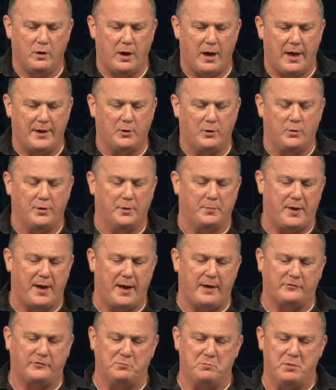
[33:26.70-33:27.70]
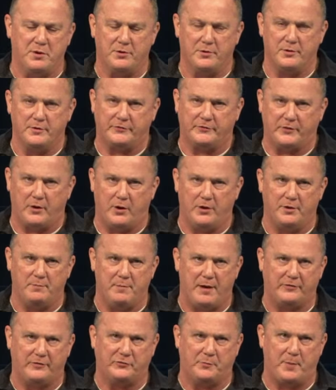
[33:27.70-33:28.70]
I don't want to pass bitterness on to
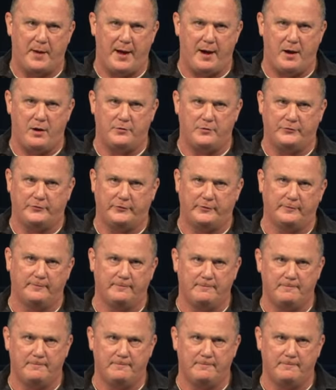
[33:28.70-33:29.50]
my spouse.